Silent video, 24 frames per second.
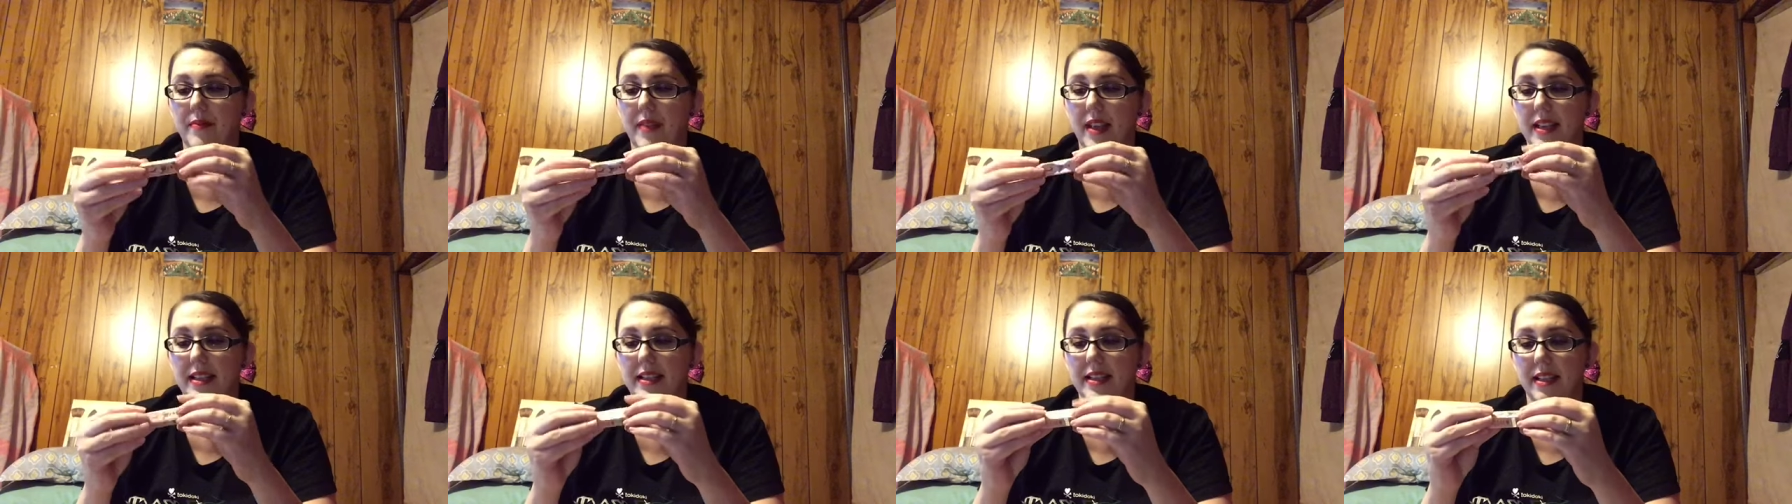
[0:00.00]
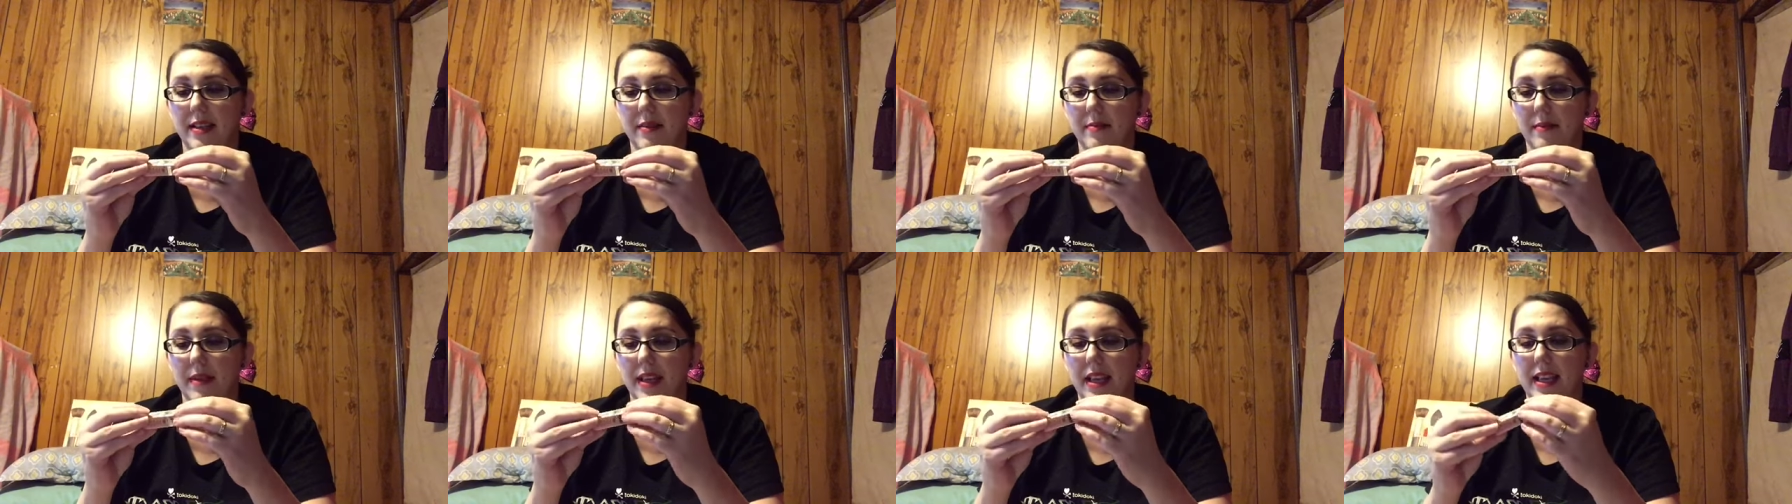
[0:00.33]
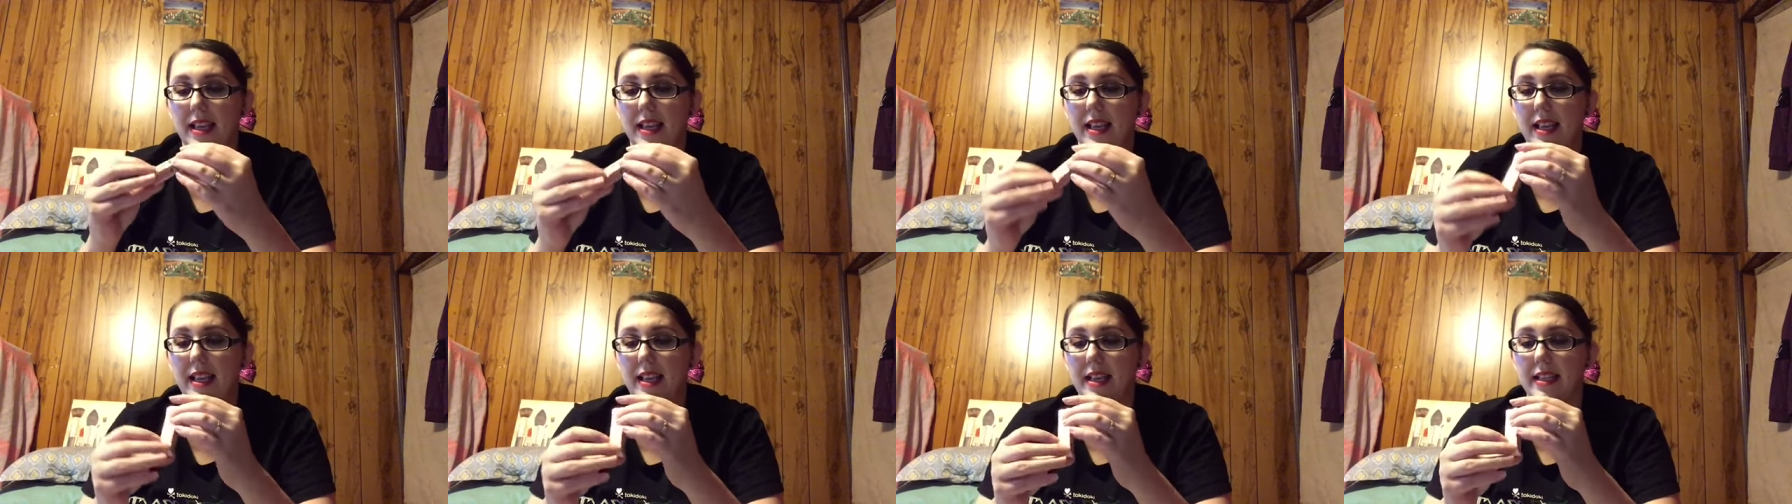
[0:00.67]
they sent
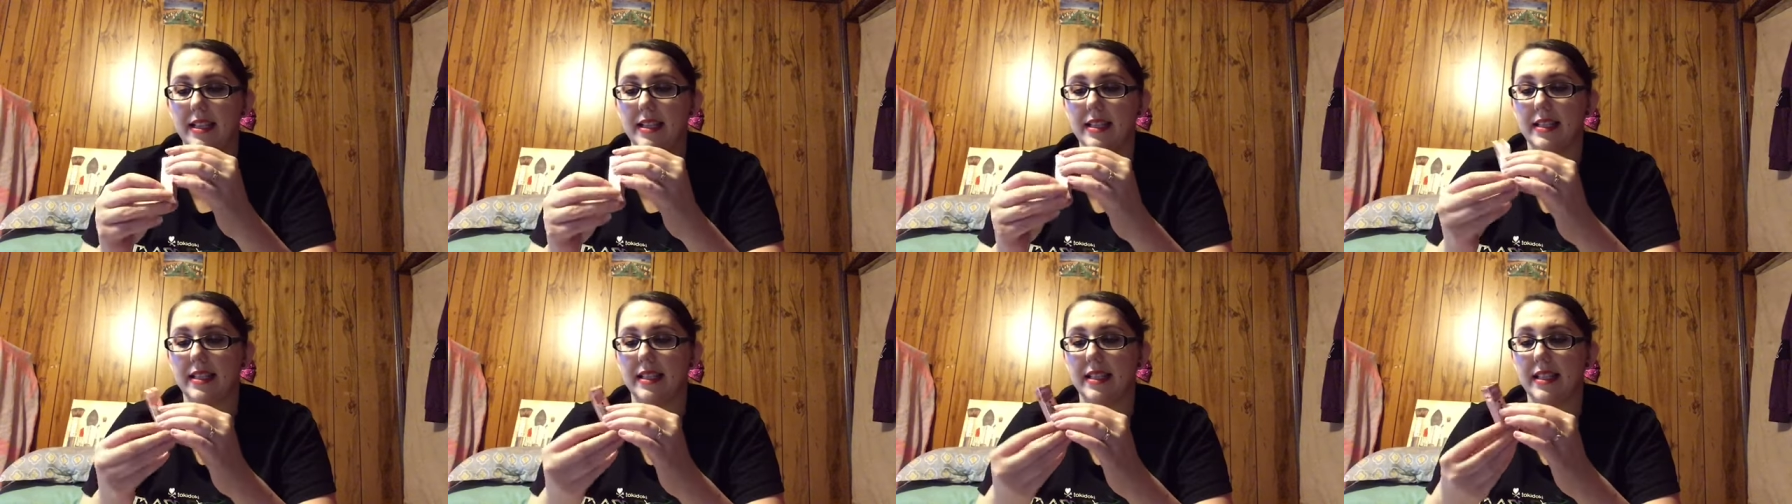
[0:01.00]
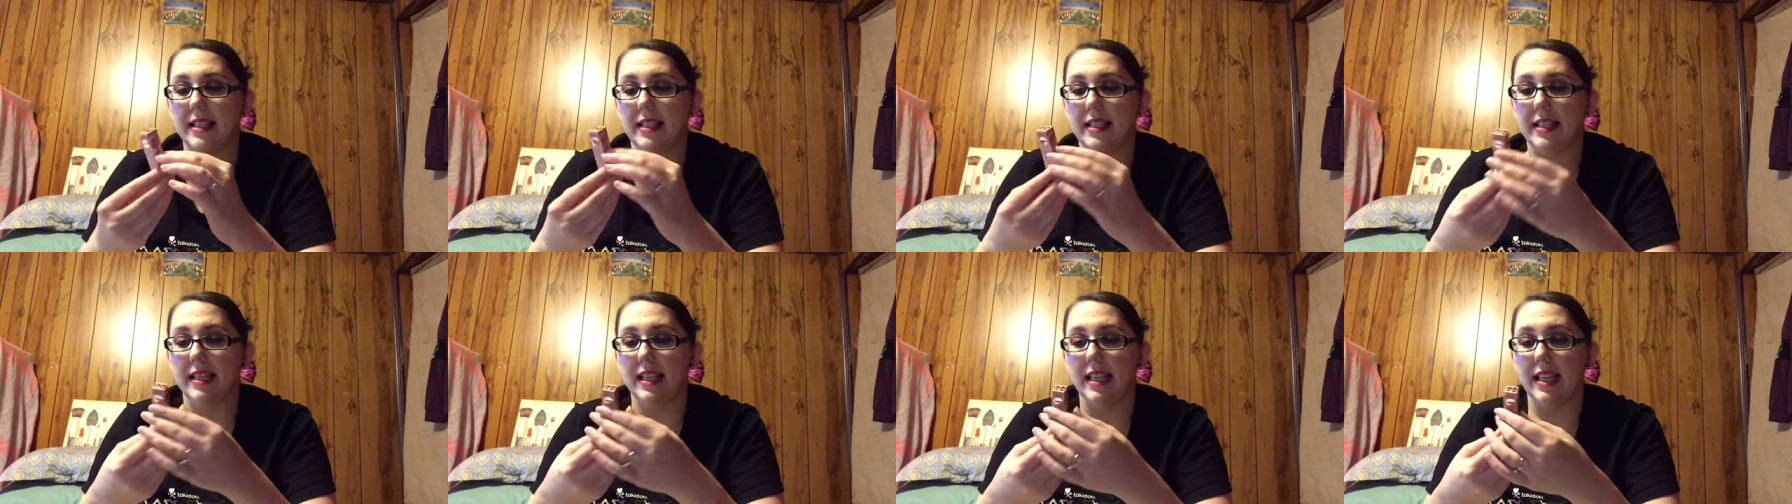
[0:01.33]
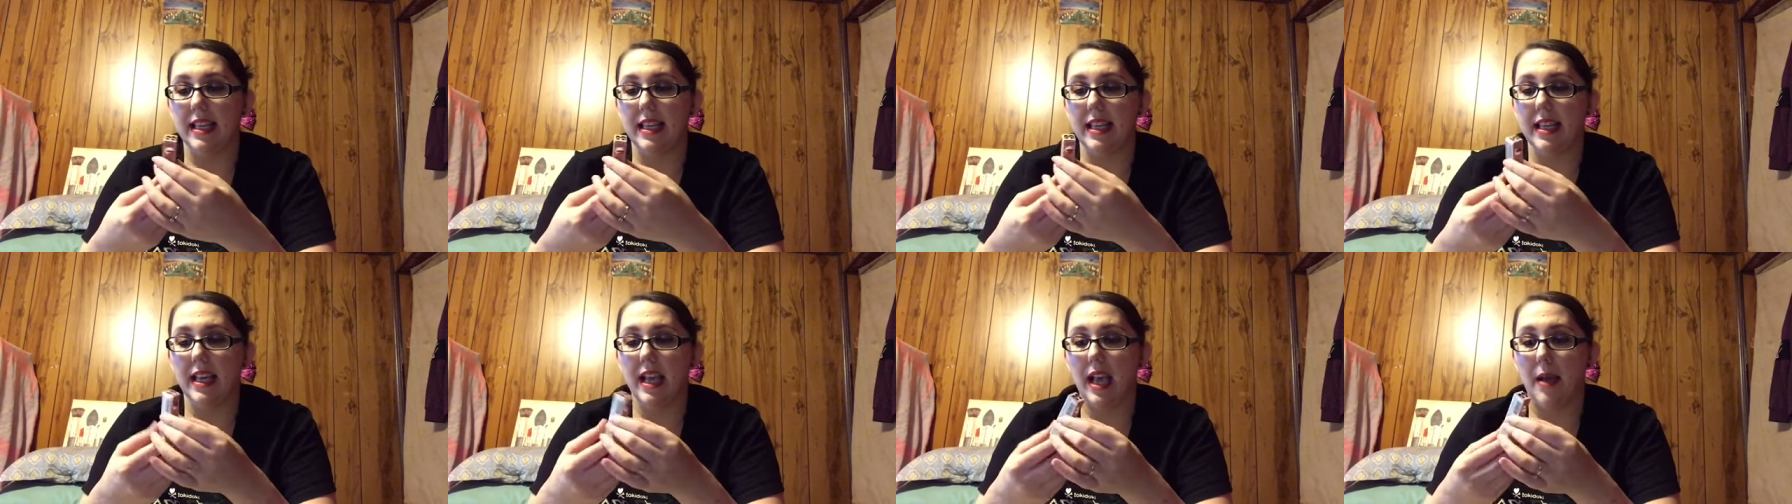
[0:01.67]
me is
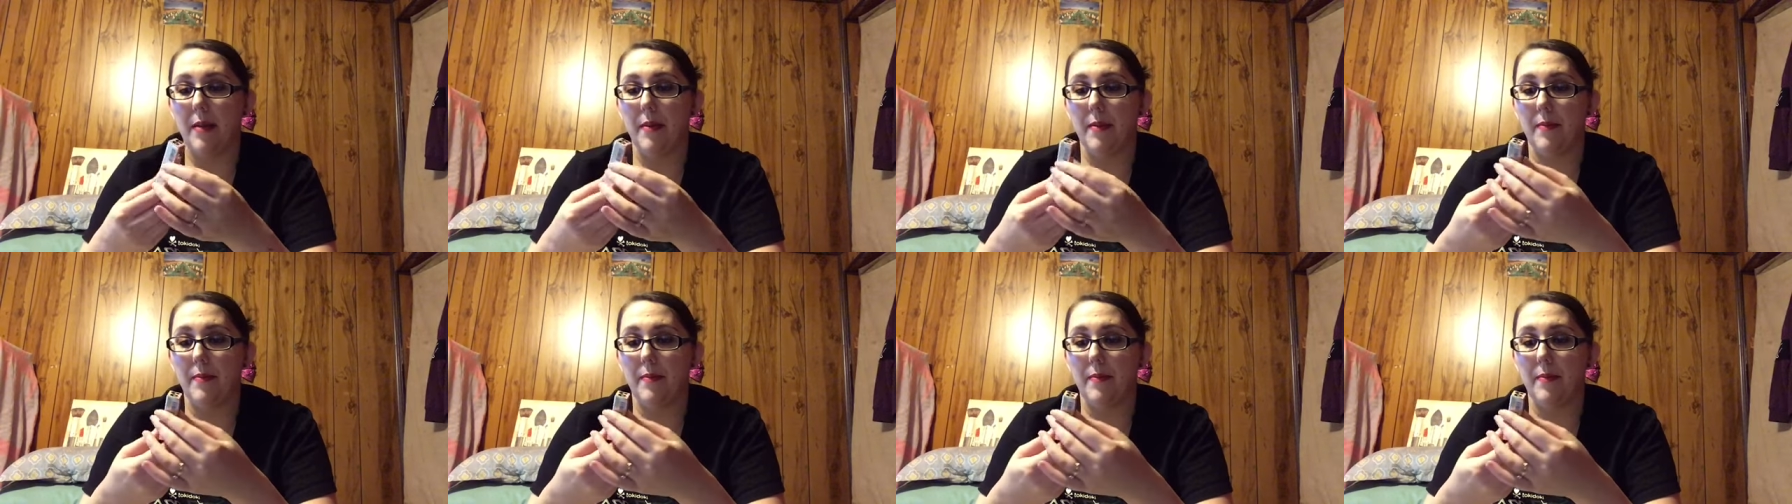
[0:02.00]
the